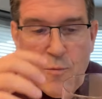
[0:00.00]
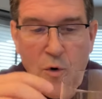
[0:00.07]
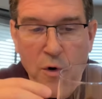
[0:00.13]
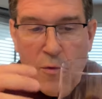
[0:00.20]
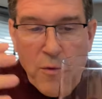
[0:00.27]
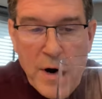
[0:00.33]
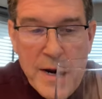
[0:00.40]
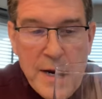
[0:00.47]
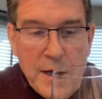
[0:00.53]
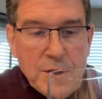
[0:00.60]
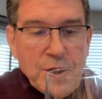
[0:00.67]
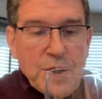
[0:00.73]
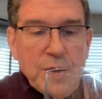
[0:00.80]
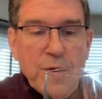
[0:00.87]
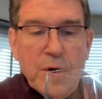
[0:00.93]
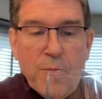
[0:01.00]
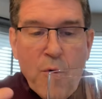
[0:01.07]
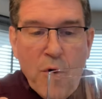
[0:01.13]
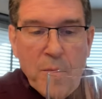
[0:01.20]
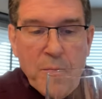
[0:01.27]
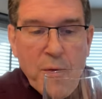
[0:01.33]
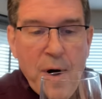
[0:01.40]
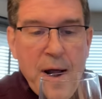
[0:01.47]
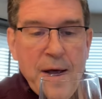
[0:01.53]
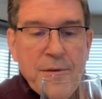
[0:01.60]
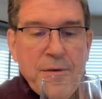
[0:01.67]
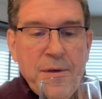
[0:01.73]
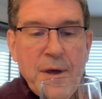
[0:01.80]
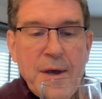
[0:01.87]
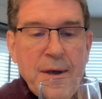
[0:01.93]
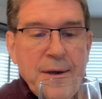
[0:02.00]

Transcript: more range to it, more breath.